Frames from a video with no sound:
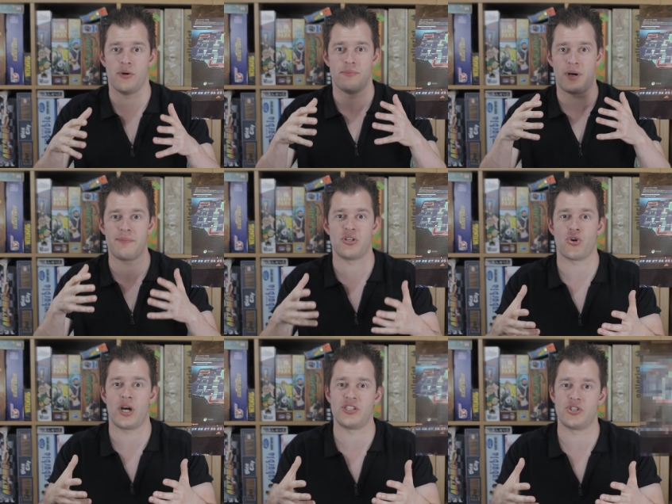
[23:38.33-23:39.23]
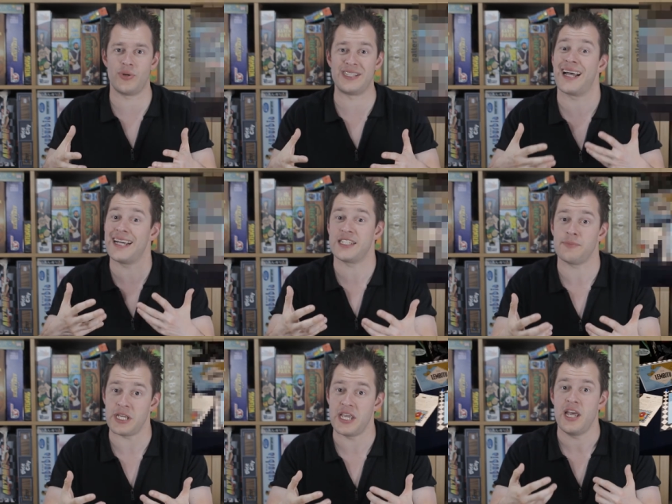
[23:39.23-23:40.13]
might be trying to entice
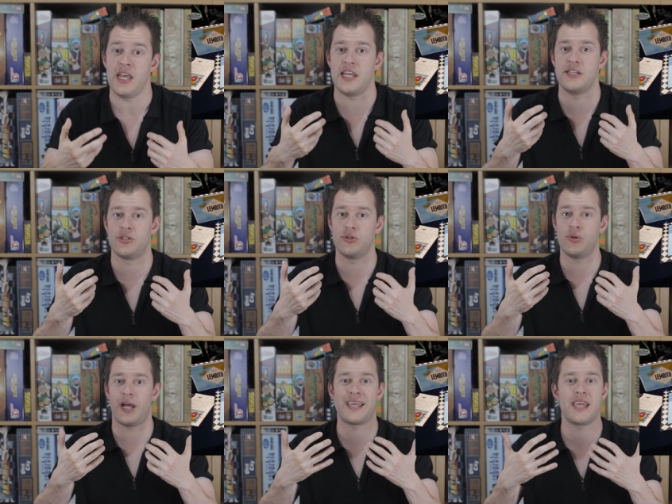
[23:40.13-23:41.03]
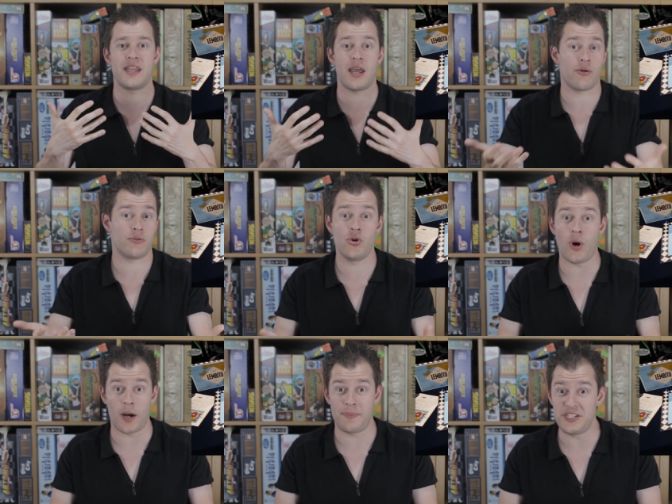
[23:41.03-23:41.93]
me into liking their new
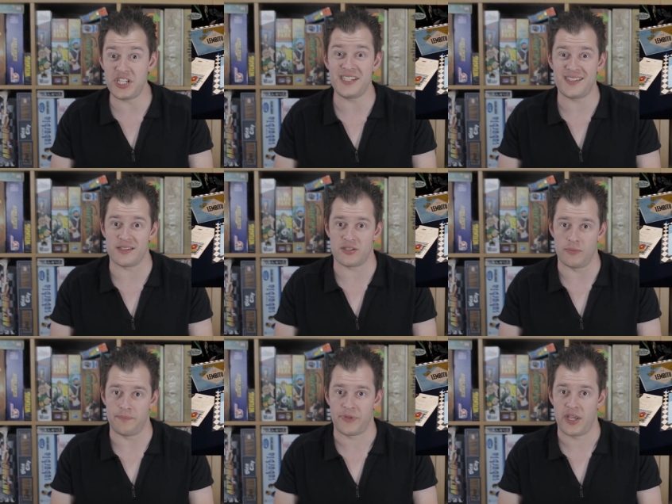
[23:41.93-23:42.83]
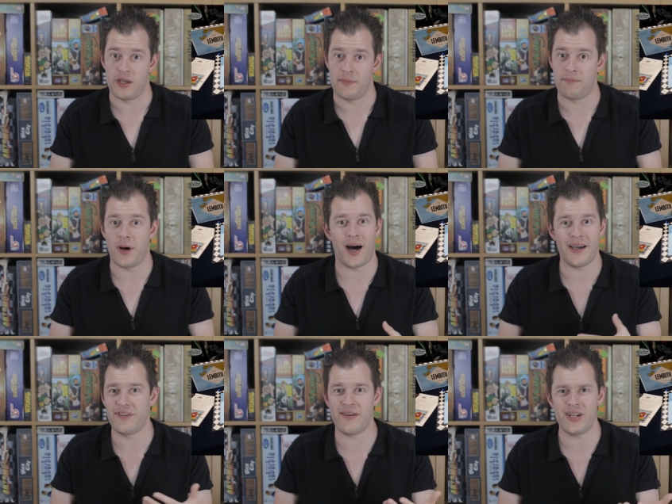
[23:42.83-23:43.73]
RPG system. But
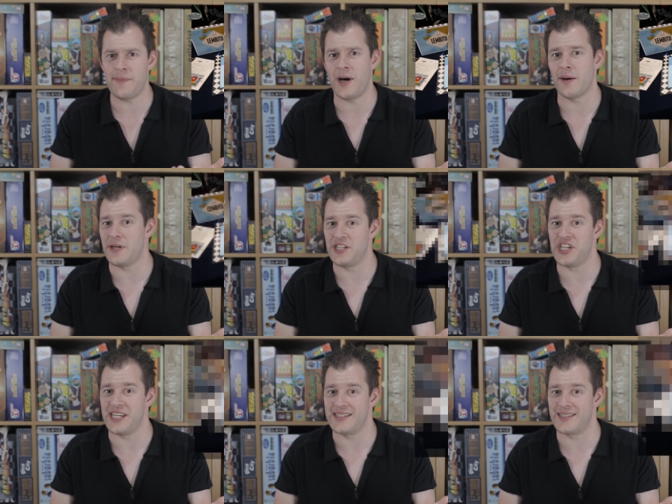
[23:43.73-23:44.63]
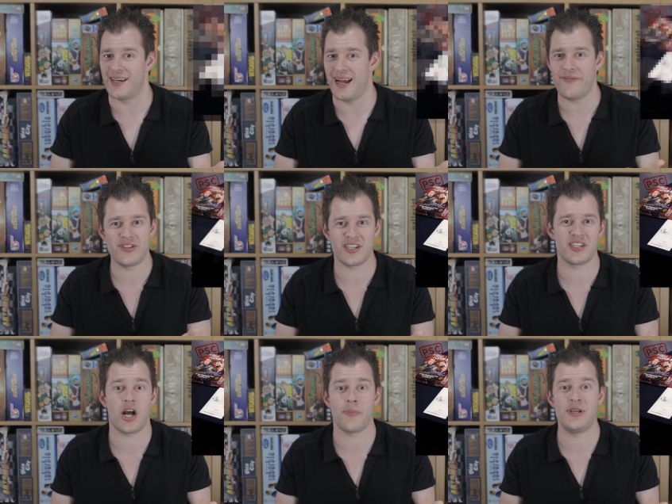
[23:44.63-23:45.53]
I've given up RPGs. I haven't done
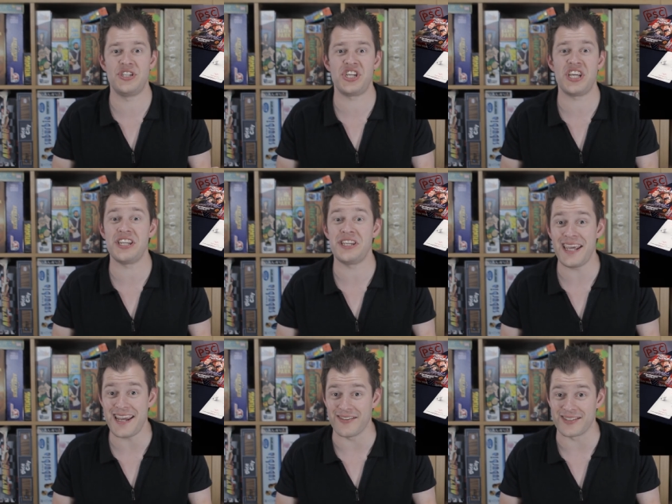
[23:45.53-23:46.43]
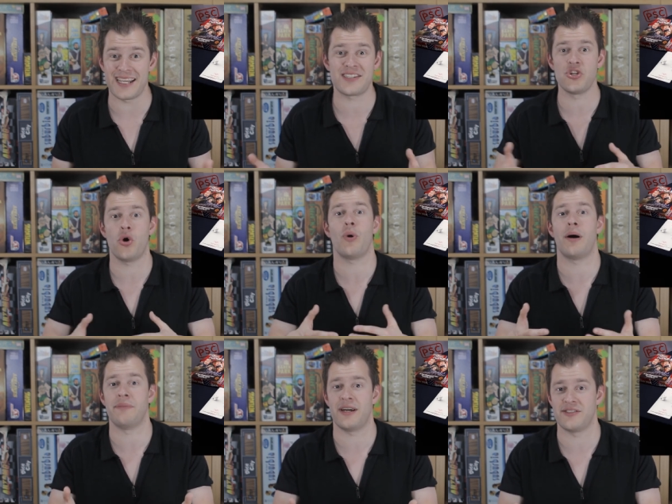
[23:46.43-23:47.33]
an RPG in years. It's not
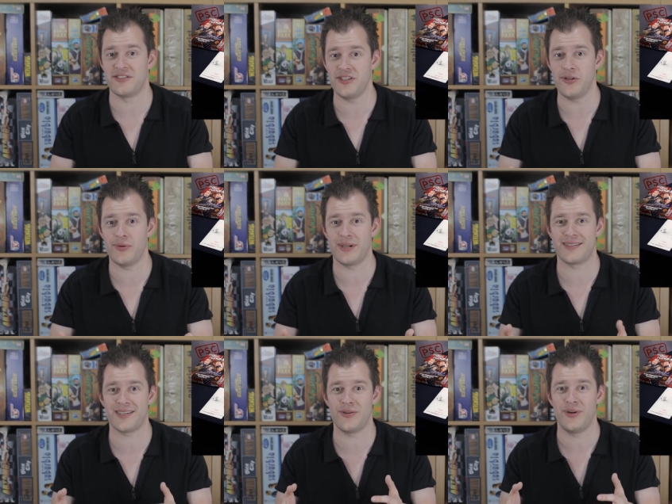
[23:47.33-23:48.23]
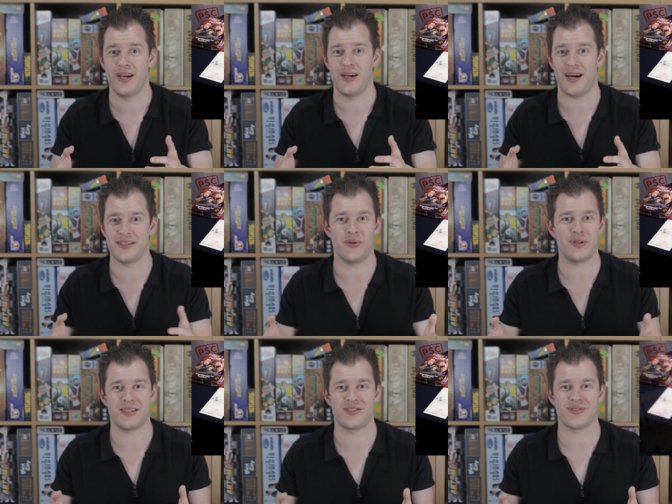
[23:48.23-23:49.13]
what I'm there to do. And so I
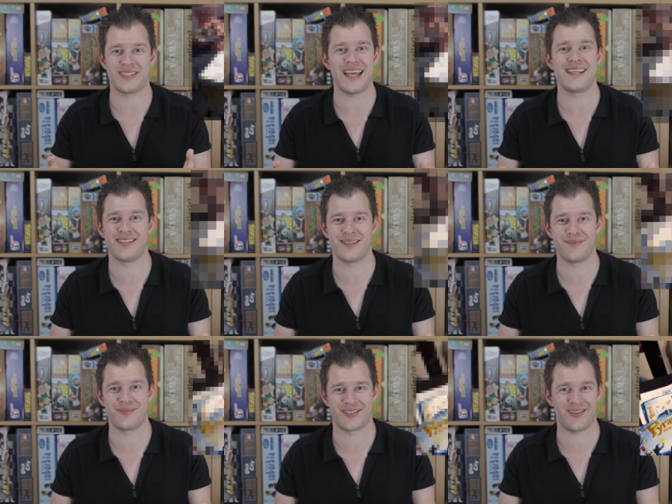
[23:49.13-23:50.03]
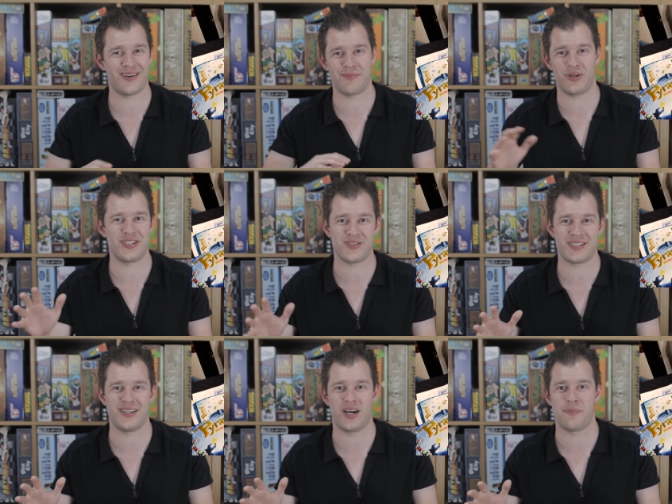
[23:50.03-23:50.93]
don't want to sort of say to them, sorry, I'm not
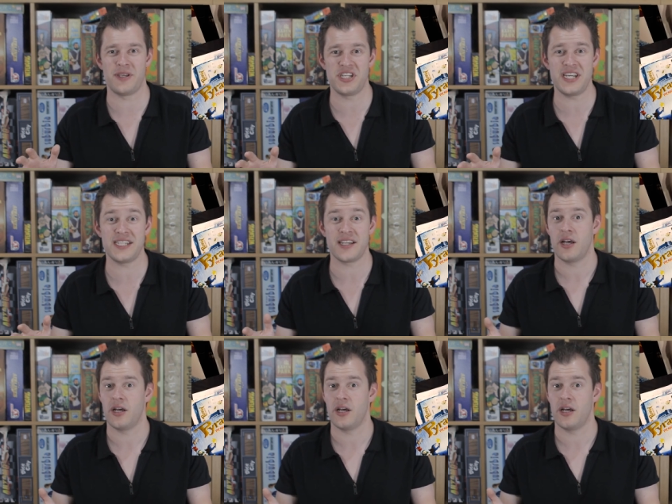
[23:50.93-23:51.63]
interested in RPGs,